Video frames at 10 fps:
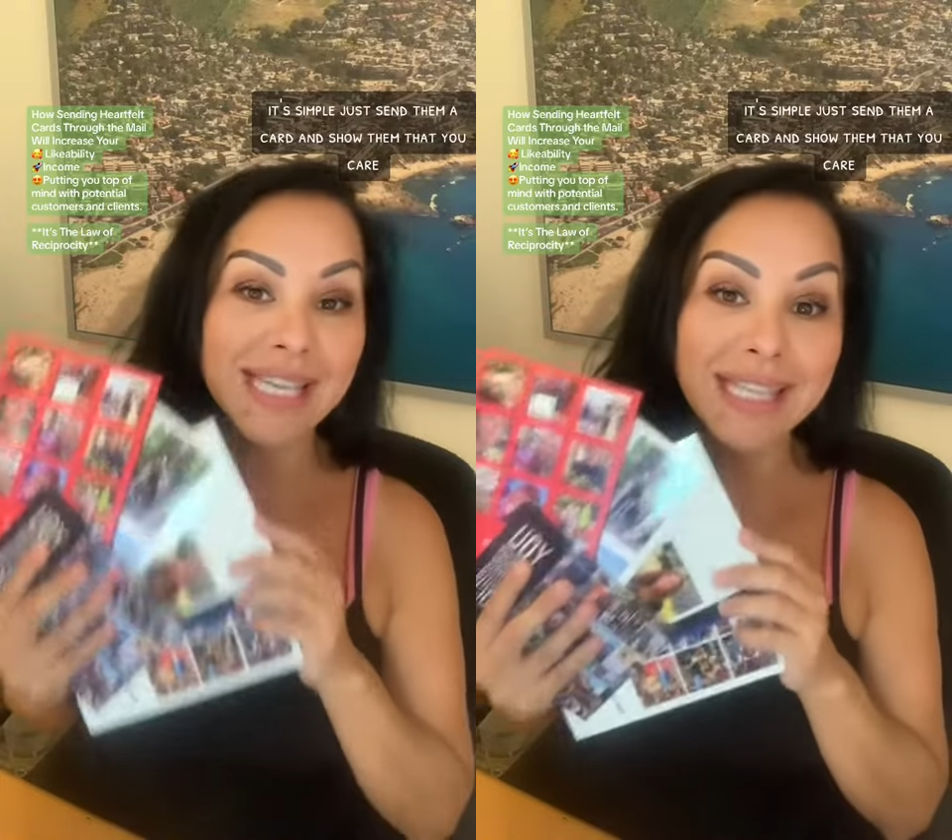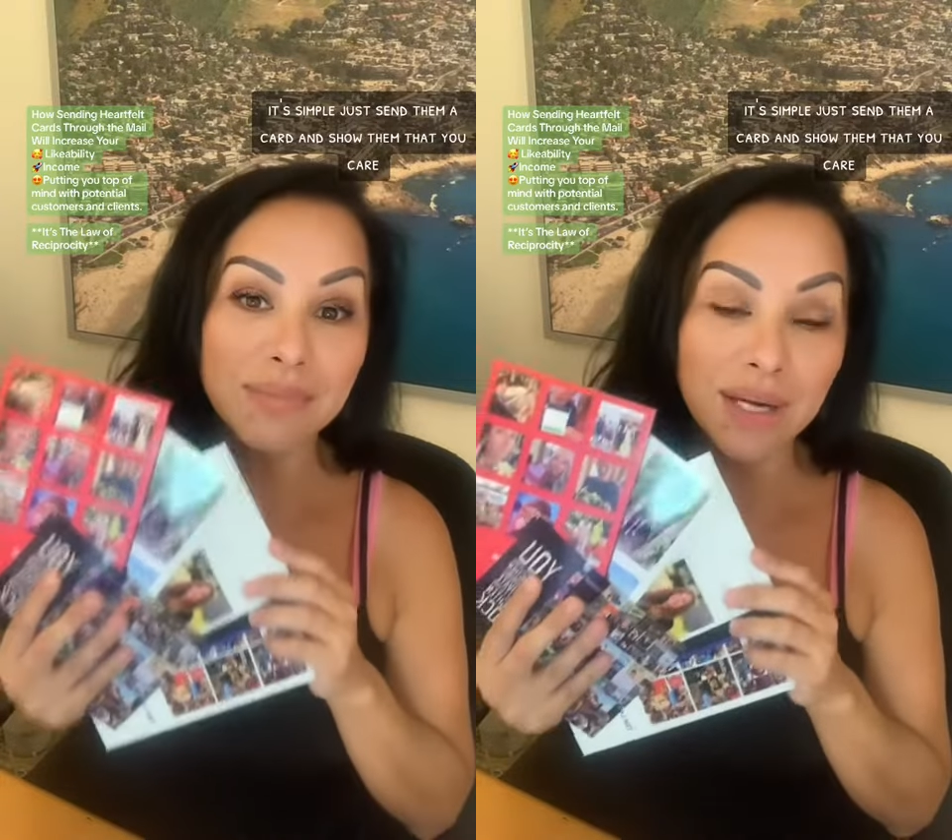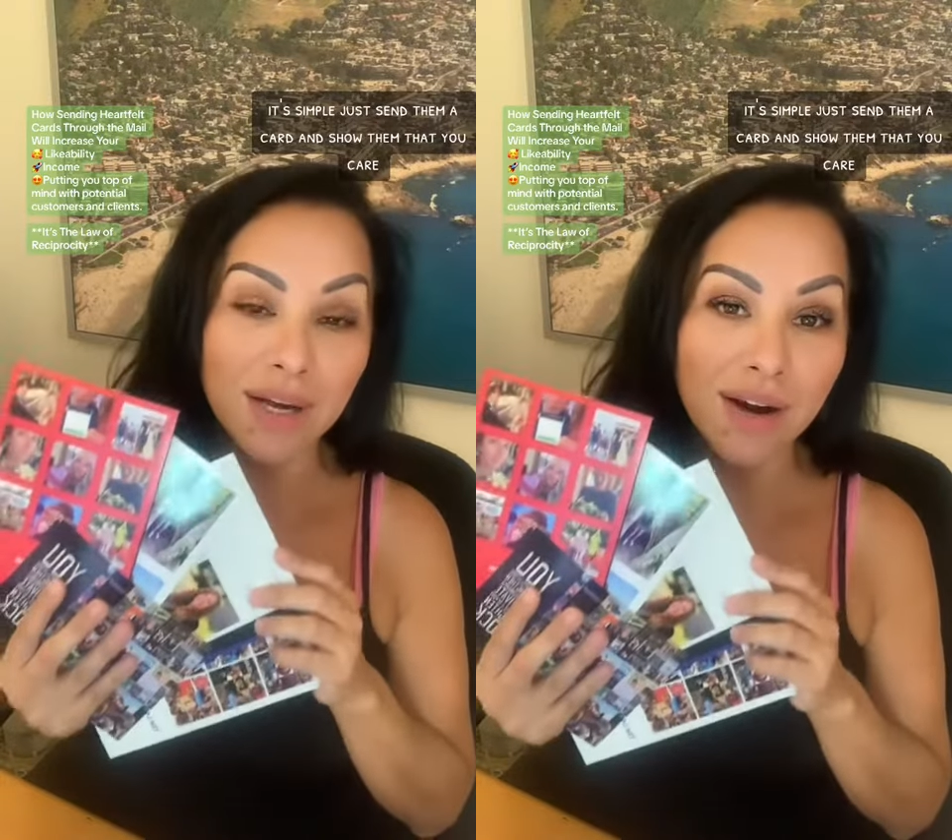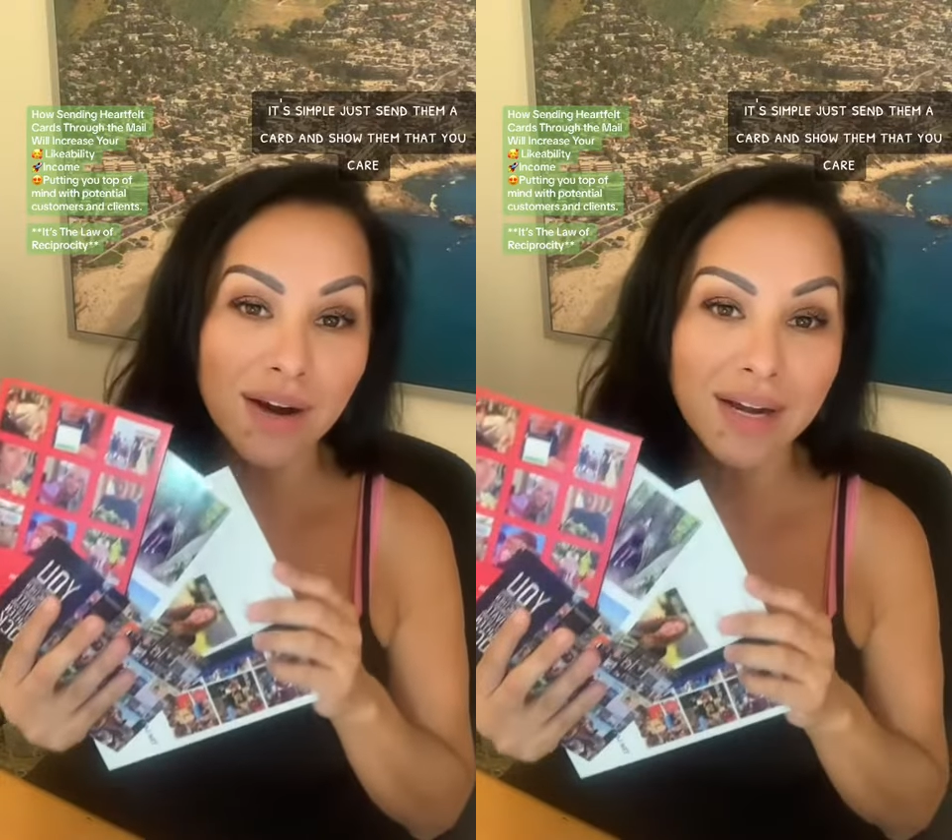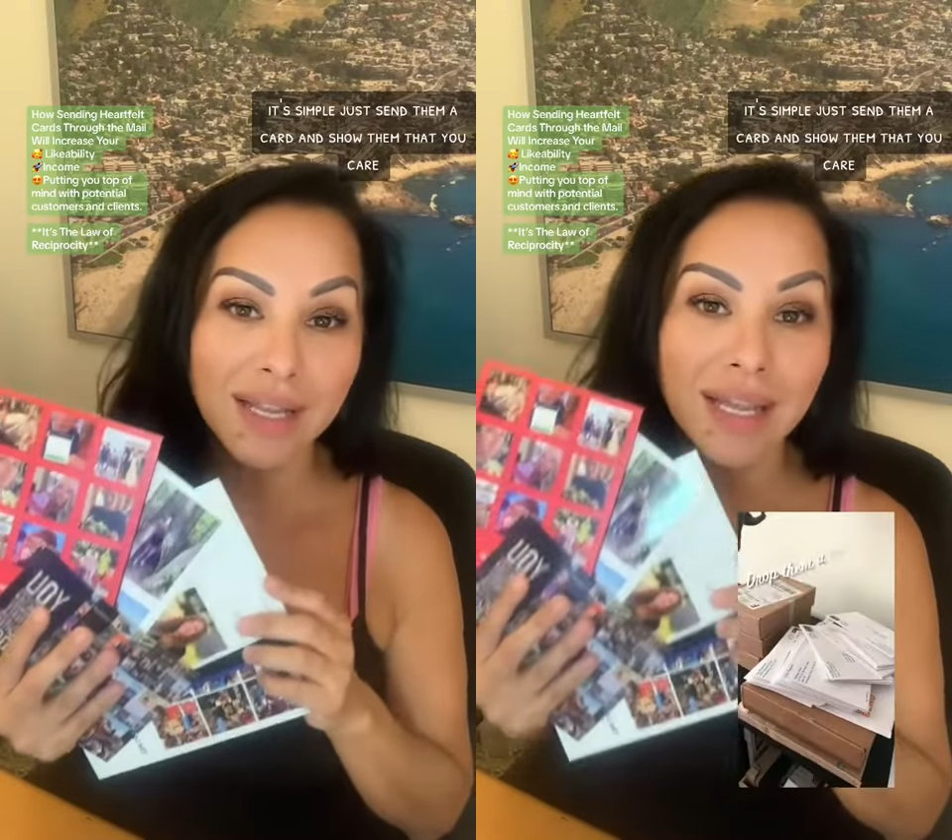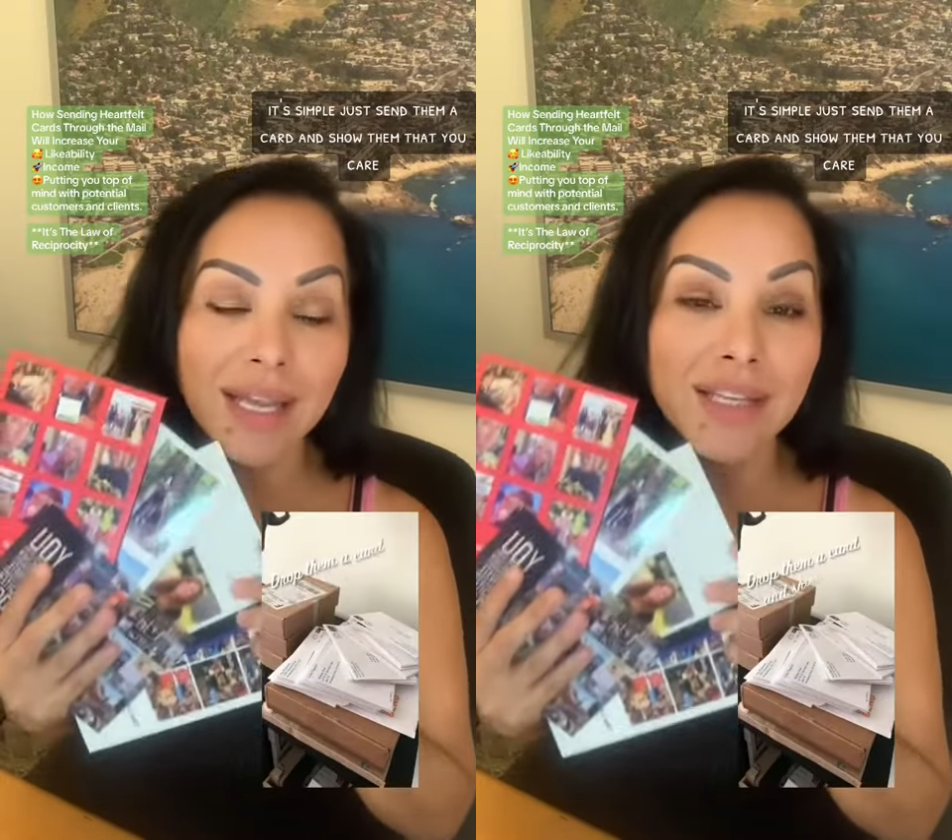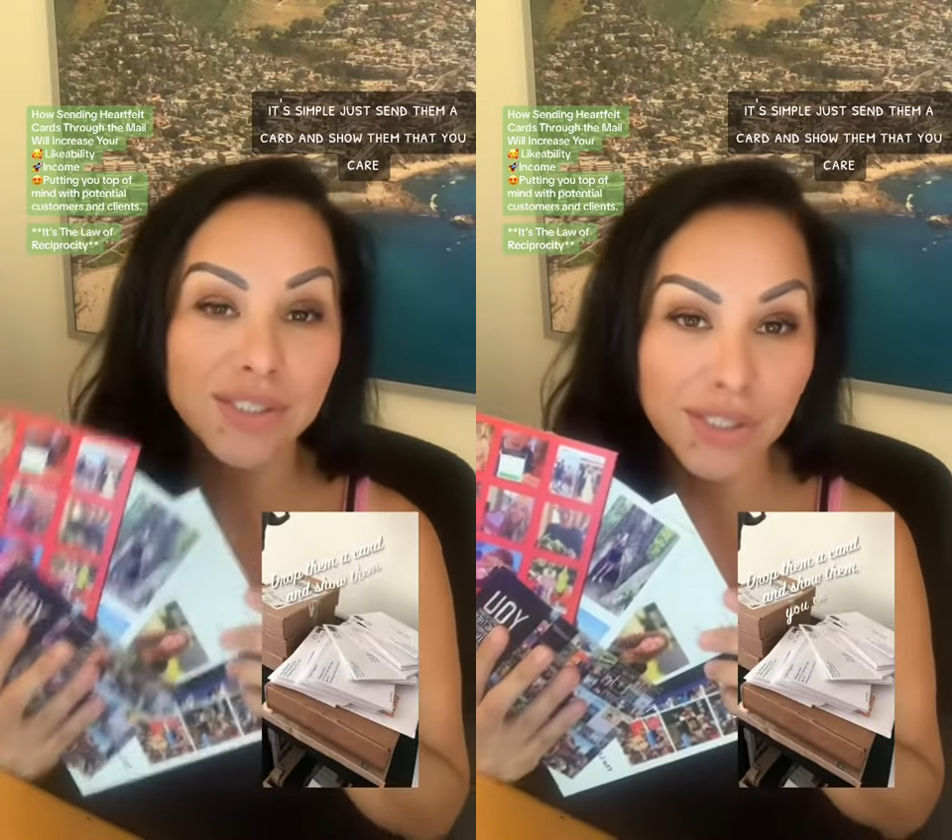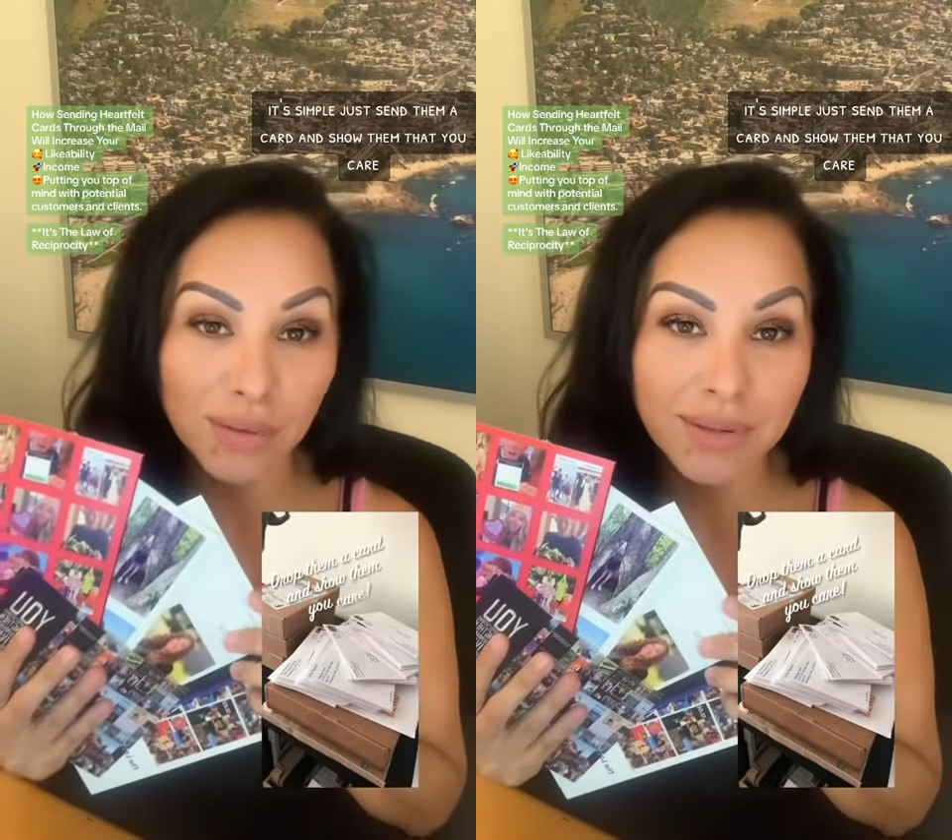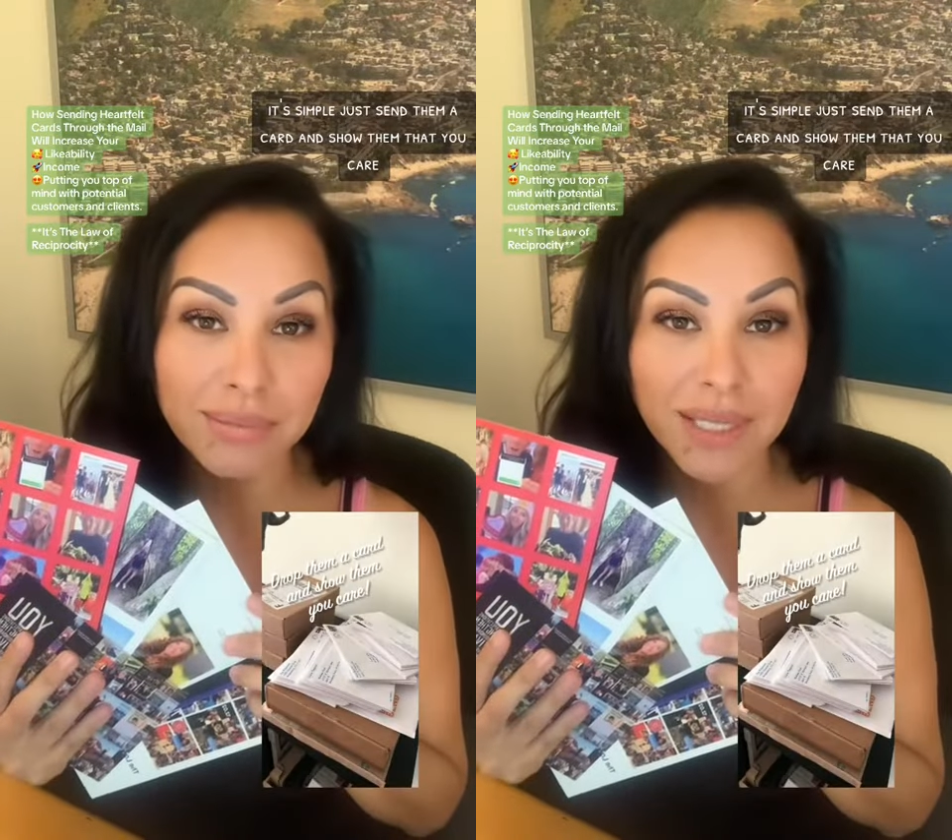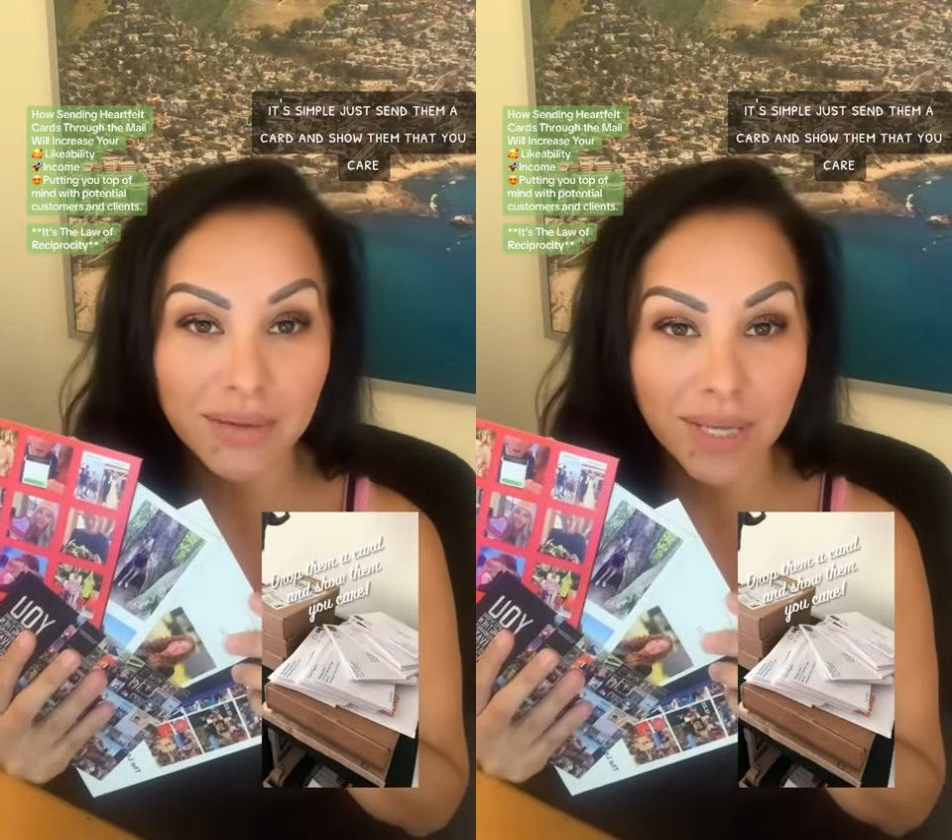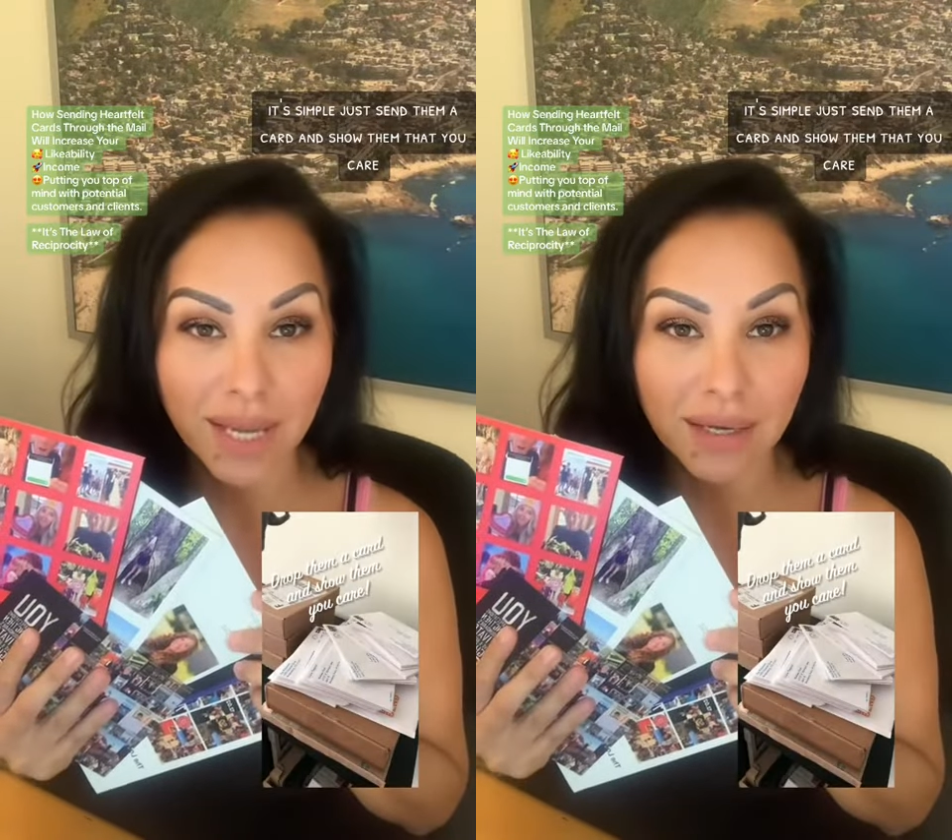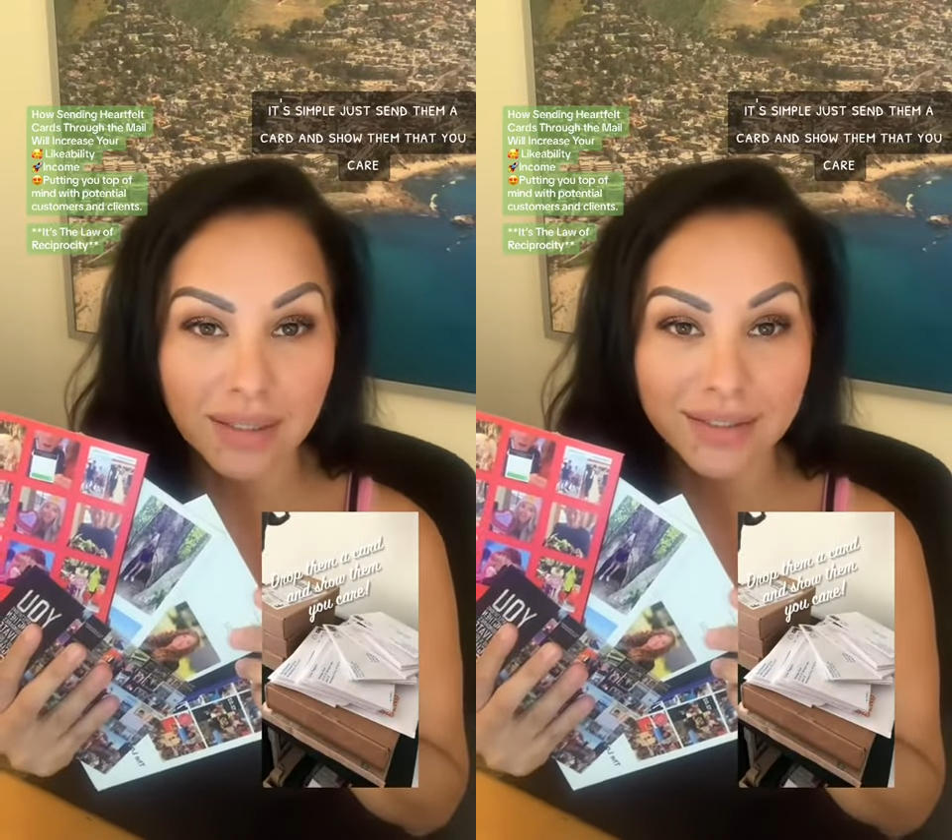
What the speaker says: them a card and show them that you care.